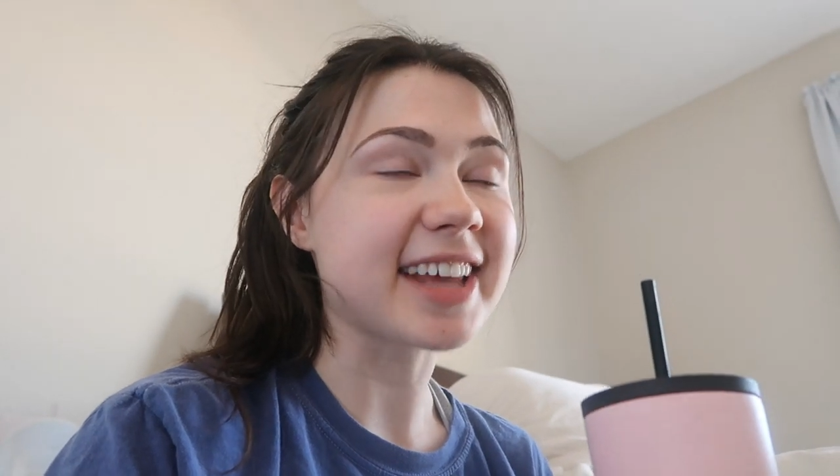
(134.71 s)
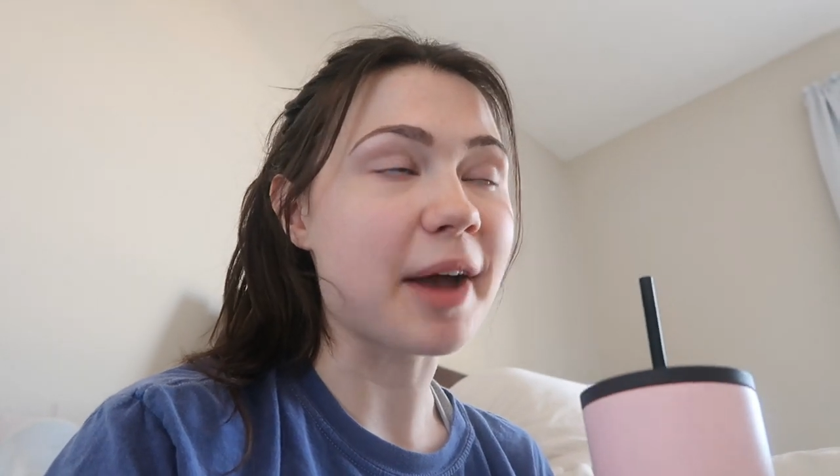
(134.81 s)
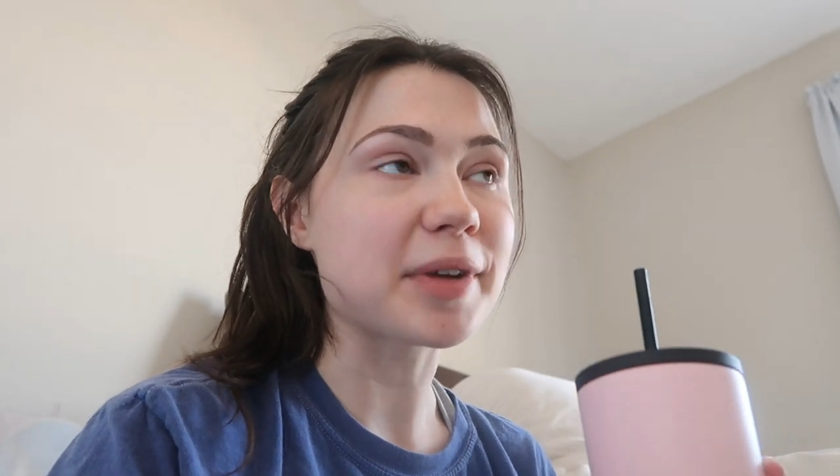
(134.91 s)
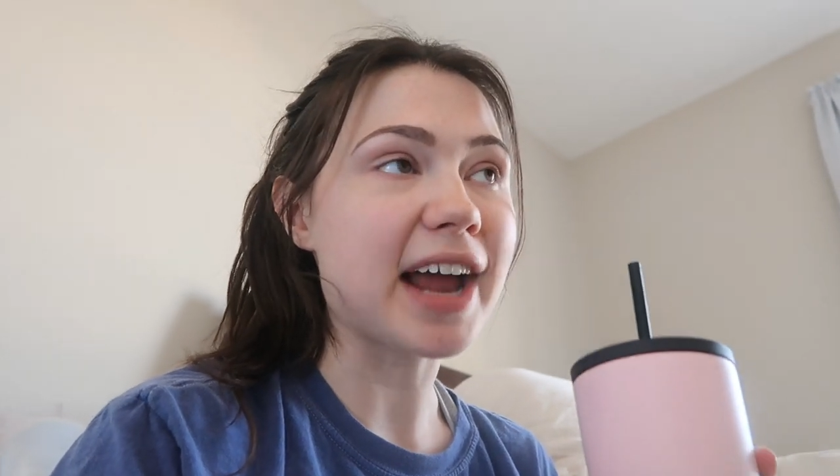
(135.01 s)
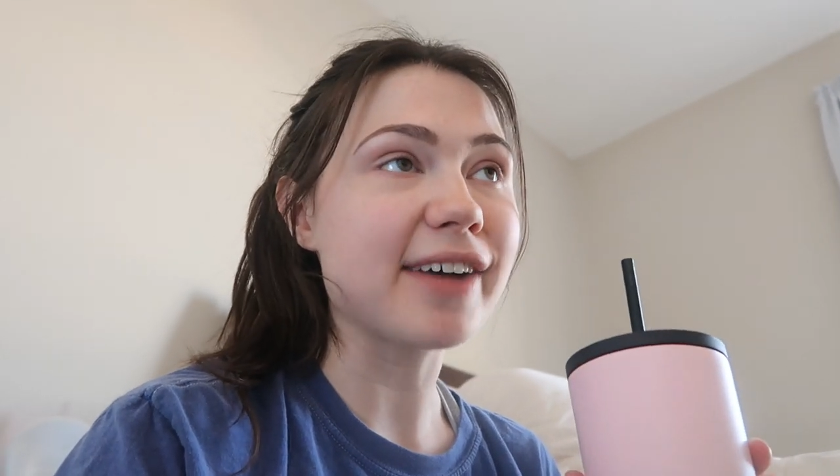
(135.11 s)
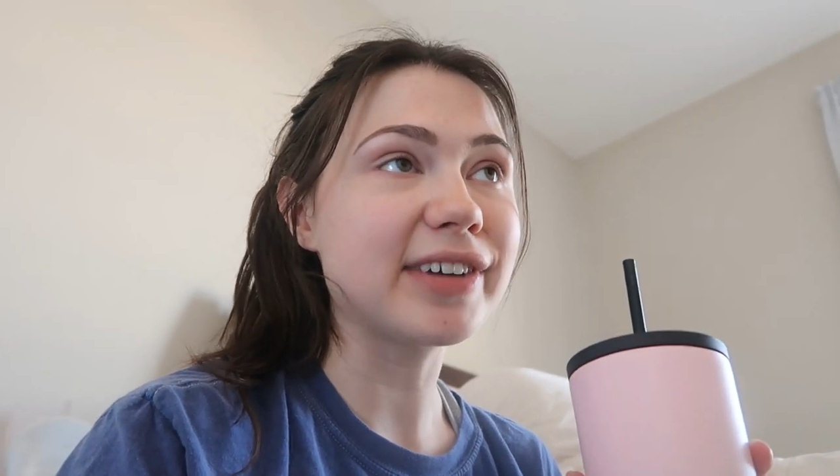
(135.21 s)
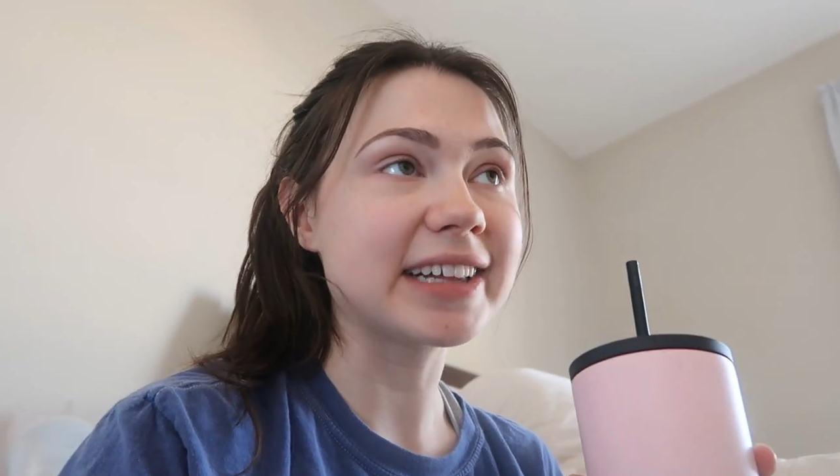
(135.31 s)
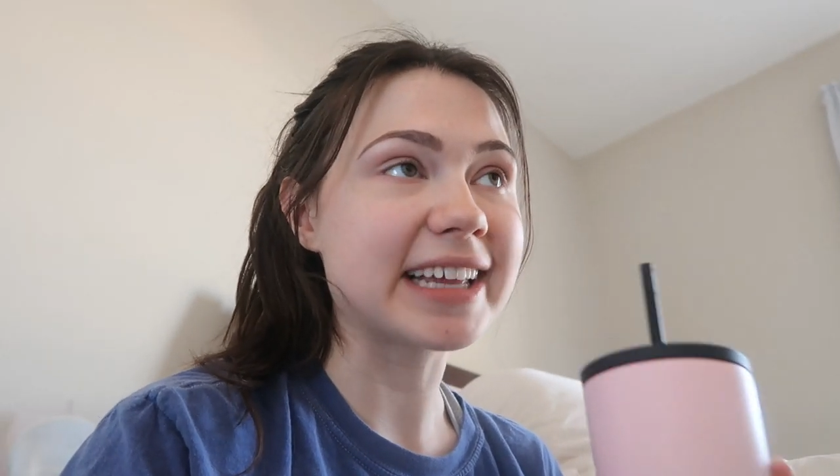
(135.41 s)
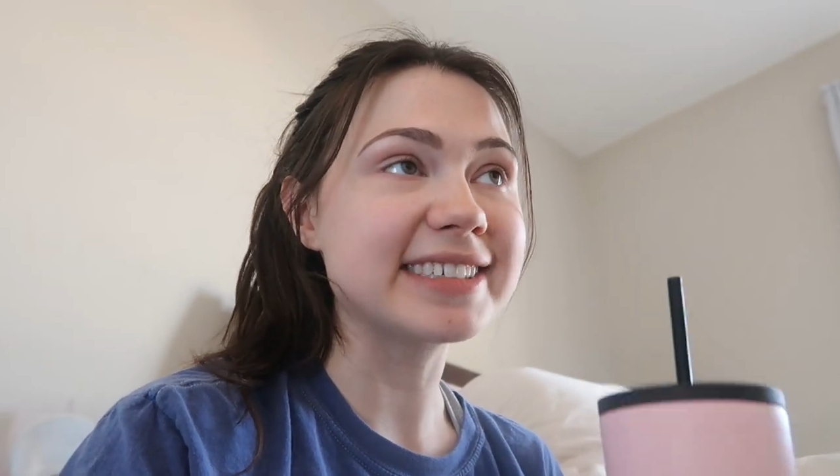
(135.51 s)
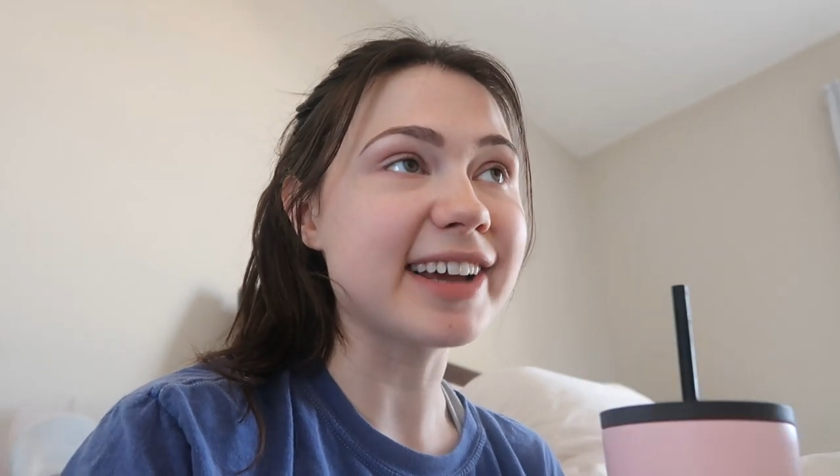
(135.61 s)
I'm gonna have it
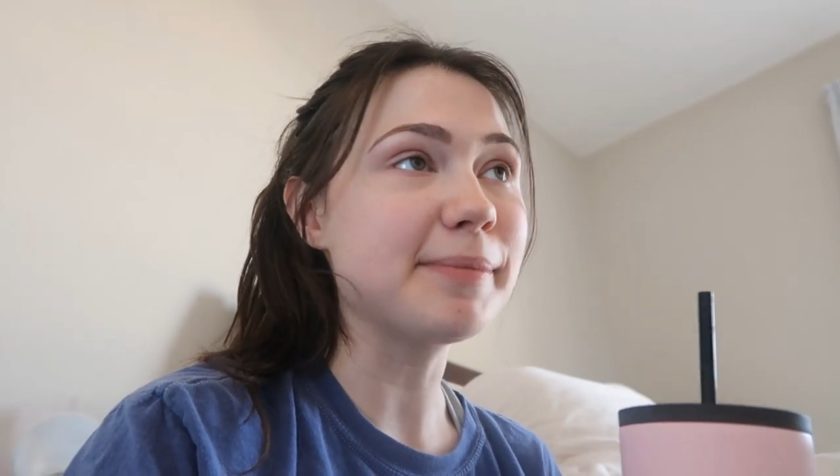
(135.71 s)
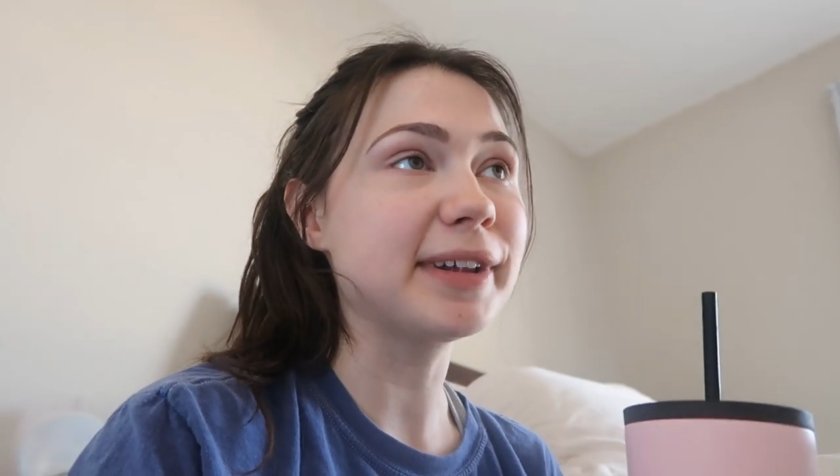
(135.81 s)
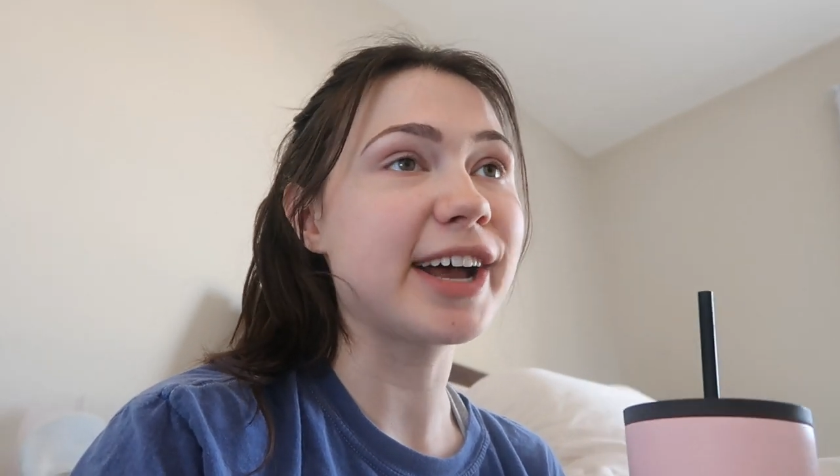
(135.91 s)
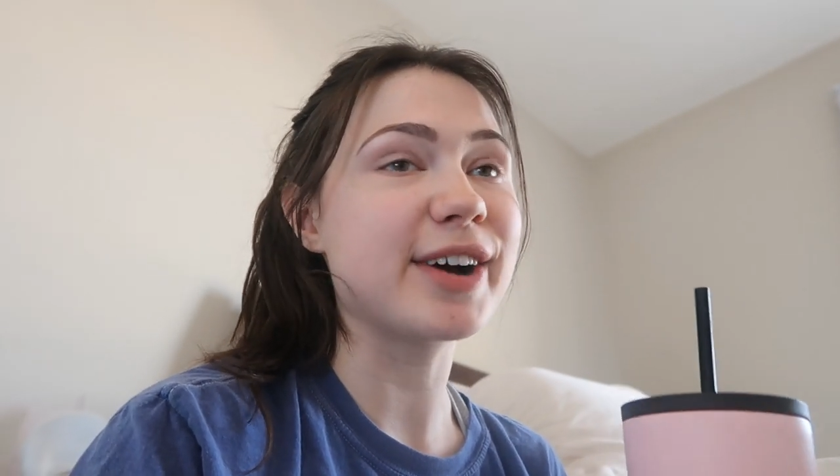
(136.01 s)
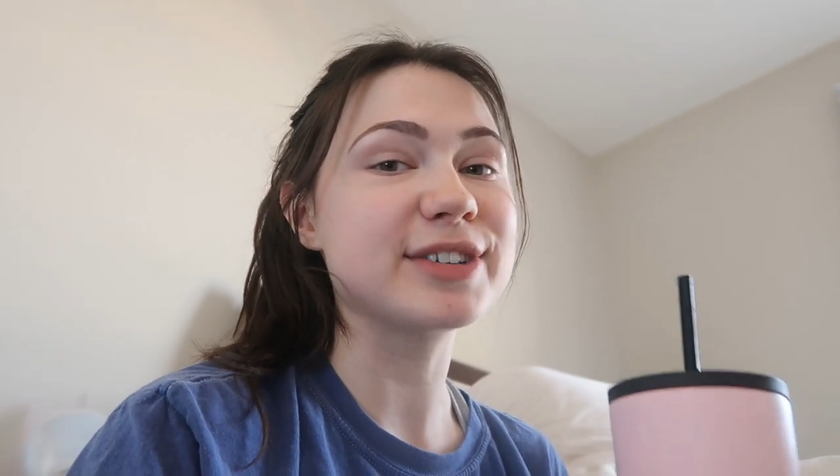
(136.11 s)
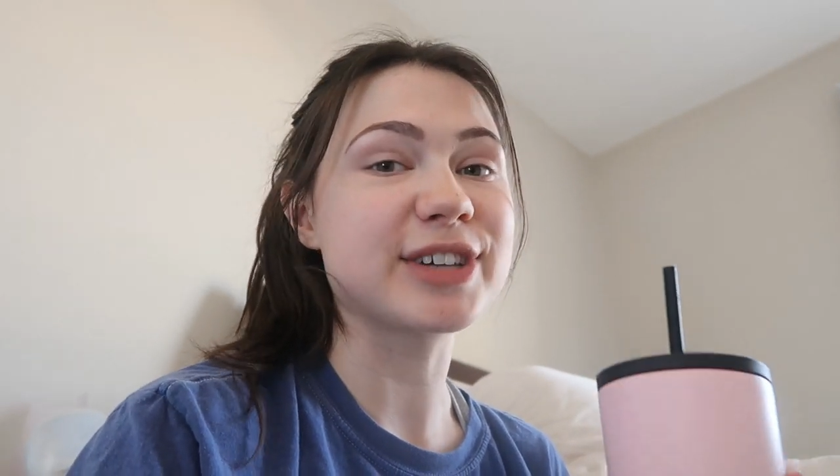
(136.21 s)
linked down below